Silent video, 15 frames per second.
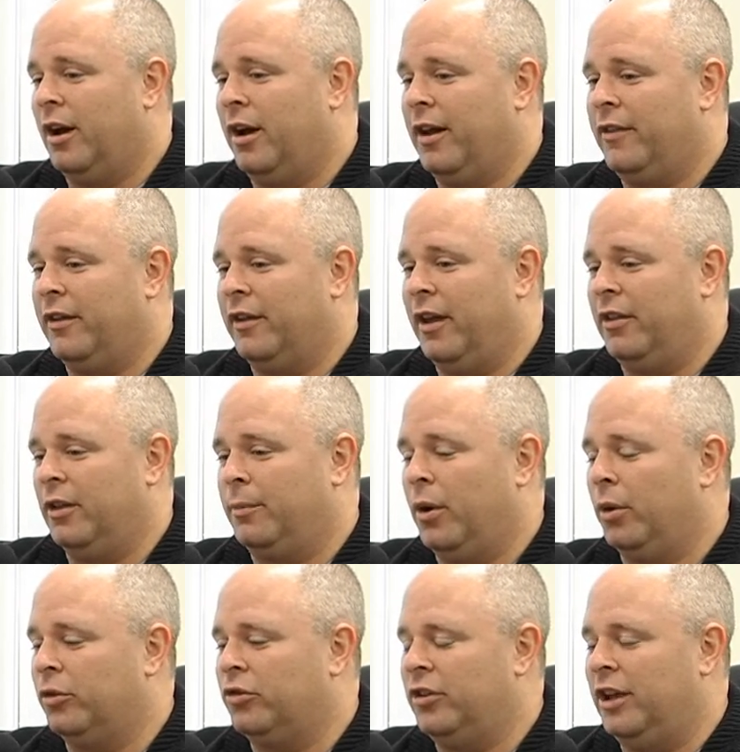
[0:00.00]
in the
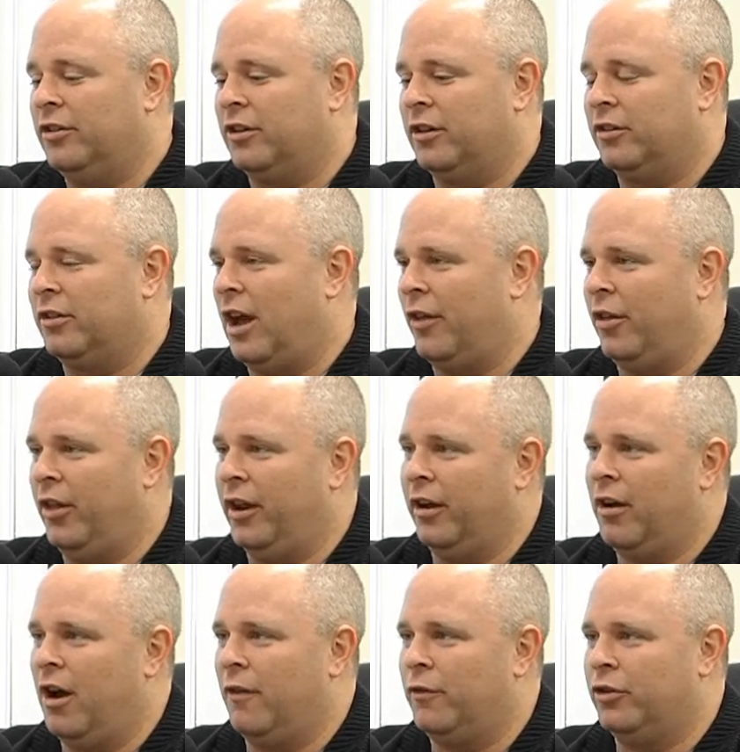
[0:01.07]
postseason, the South Atlantic
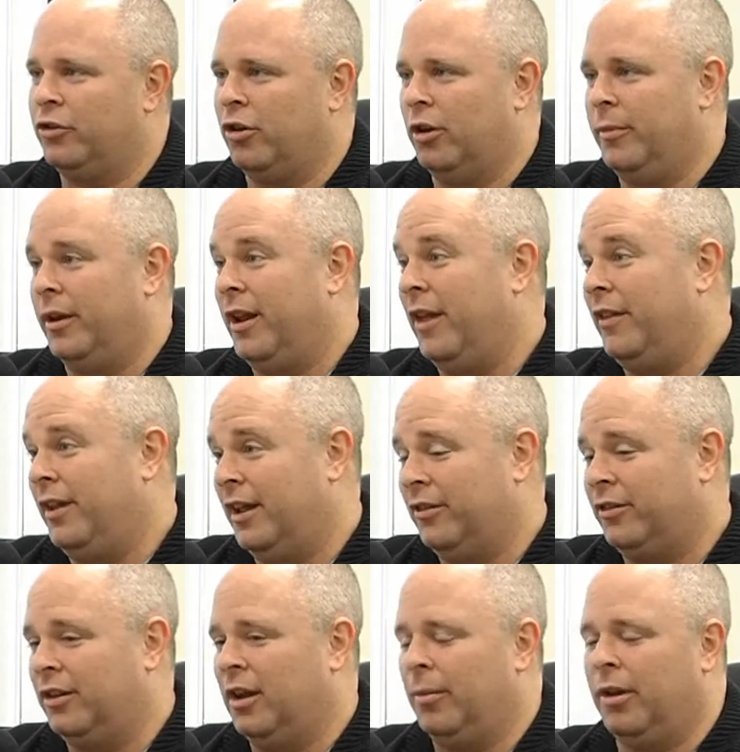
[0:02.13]
Conference tournament and the
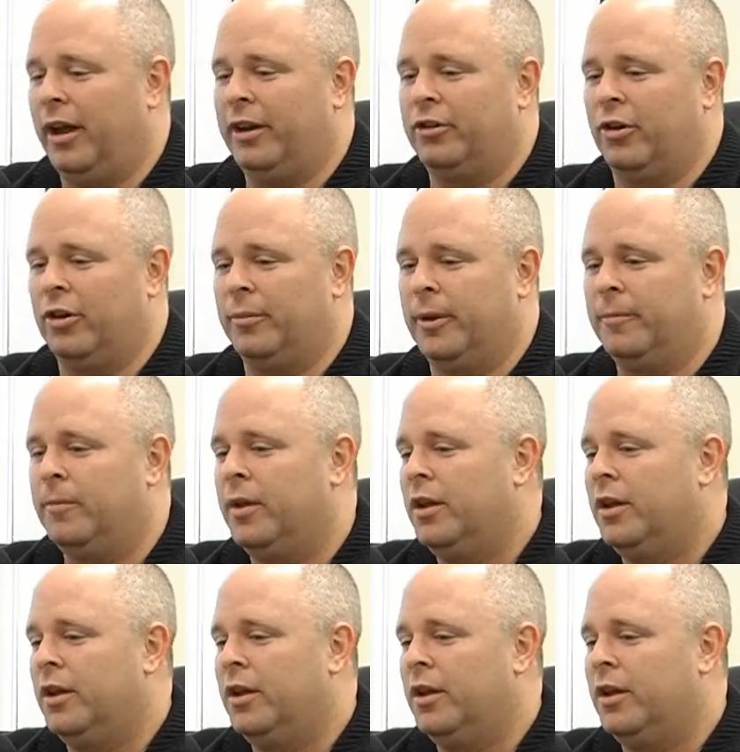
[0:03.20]
NCAA tournament.